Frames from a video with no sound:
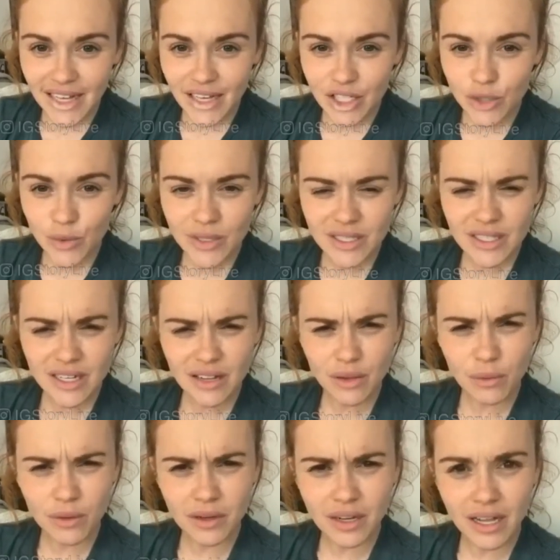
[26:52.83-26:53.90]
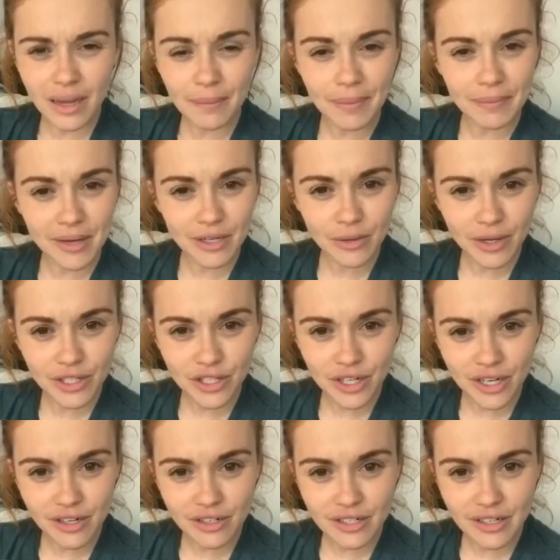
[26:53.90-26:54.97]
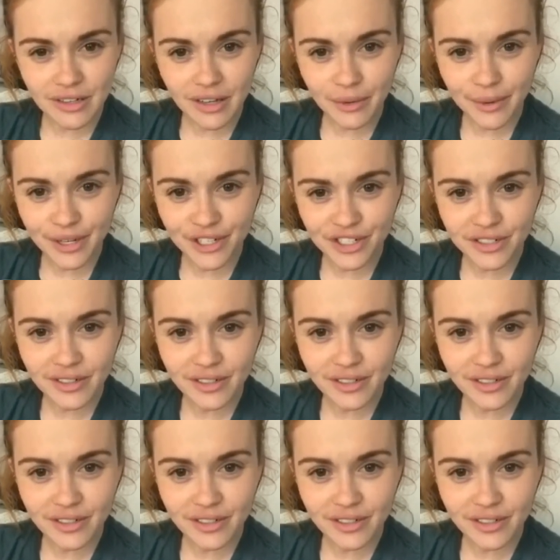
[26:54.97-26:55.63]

Twisted in the World Cup? I'm not quite sure I understand that question.